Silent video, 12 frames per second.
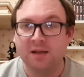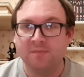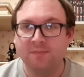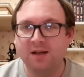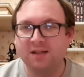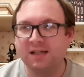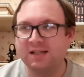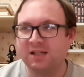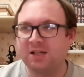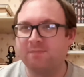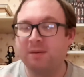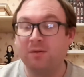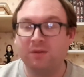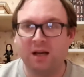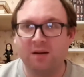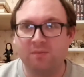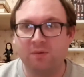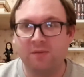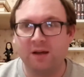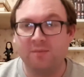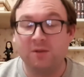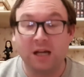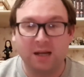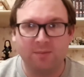because it's such a build up with
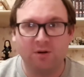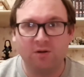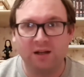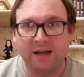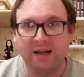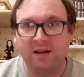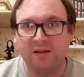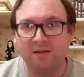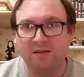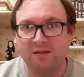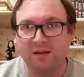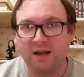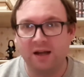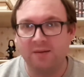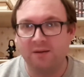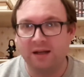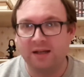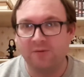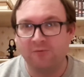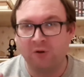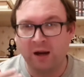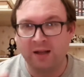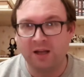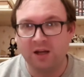um, Jakabok like uh, like a
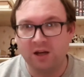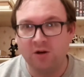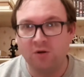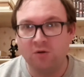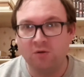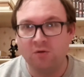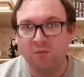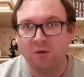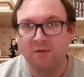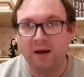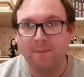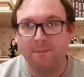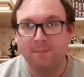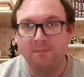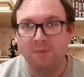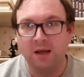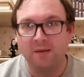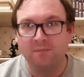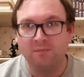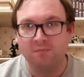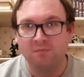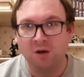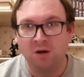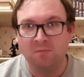threatening you without um,
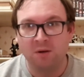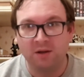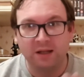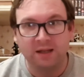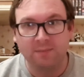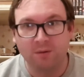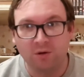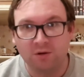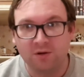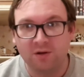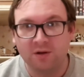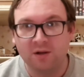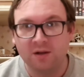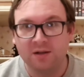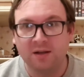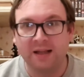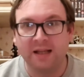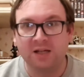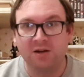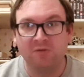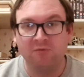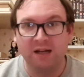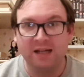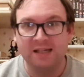not burning the book and actually
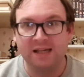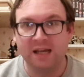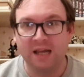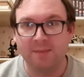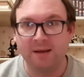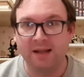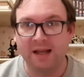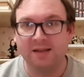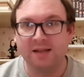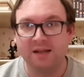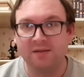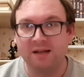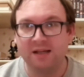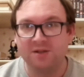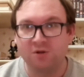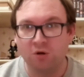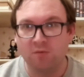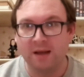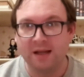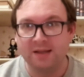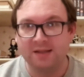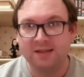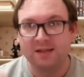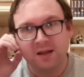releasing him and ending his
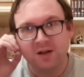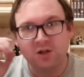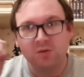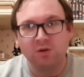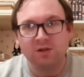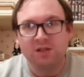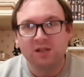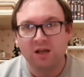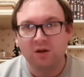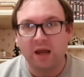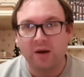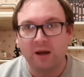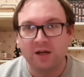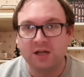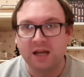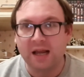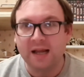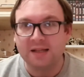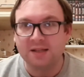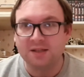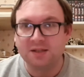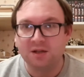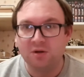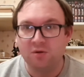torments because you want to know how actually
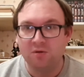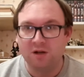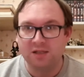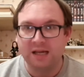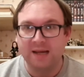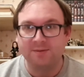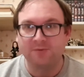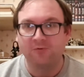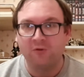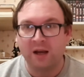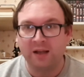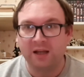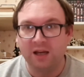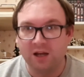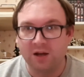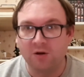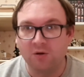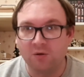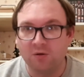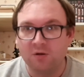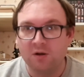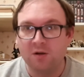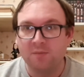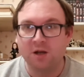ends you because he keeps on threatening you
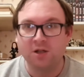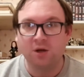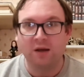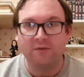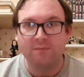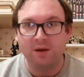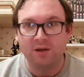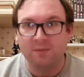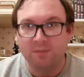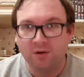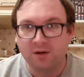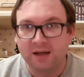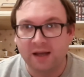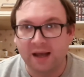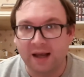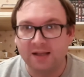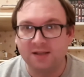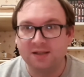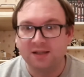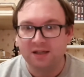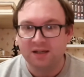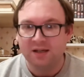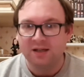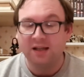because you haven't burned the book yet and
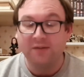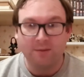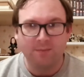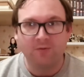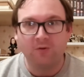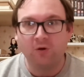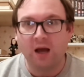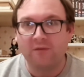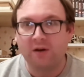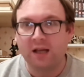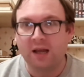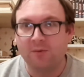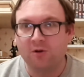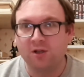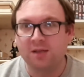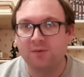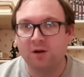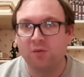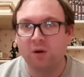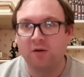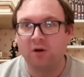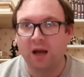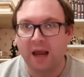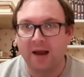never before have I come across a book where
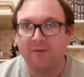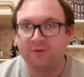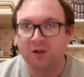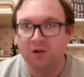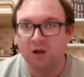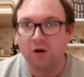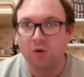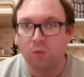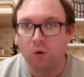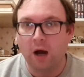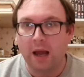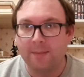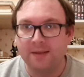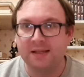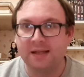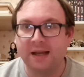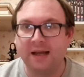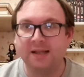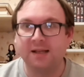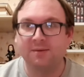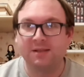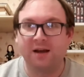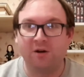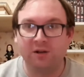I have to know what happens at the end I
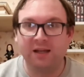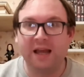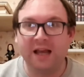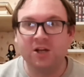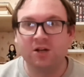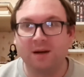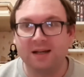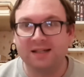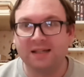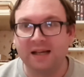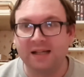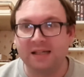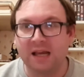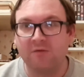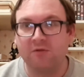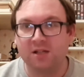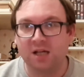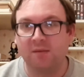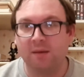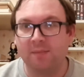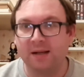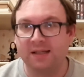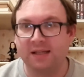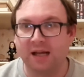was like on the edge of my seat every time I
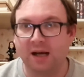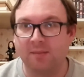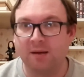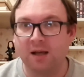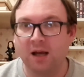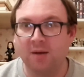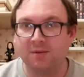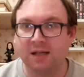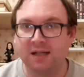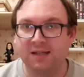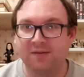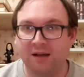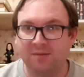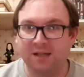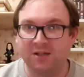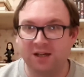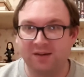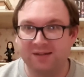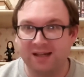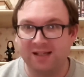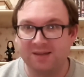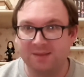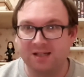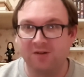picked it up I was like I was actually saying
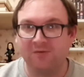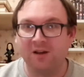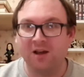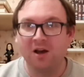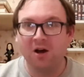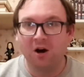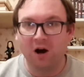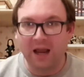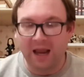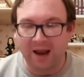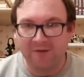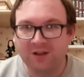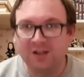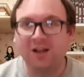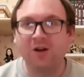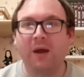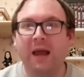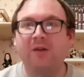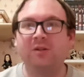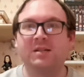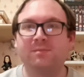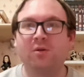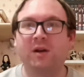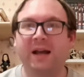to myself I have to know how
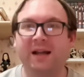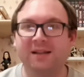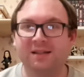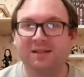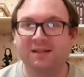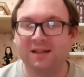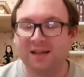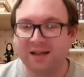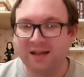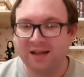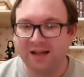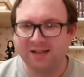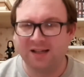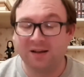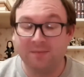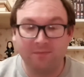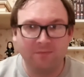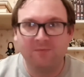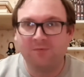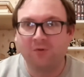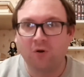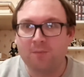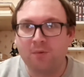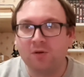this book ends. And um,
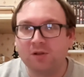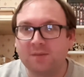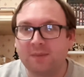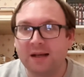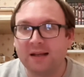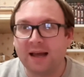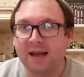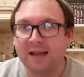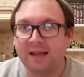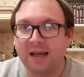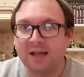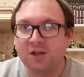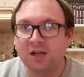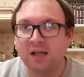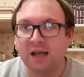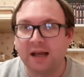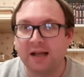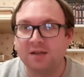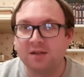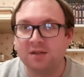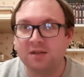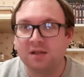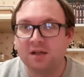for a book to be that engaging and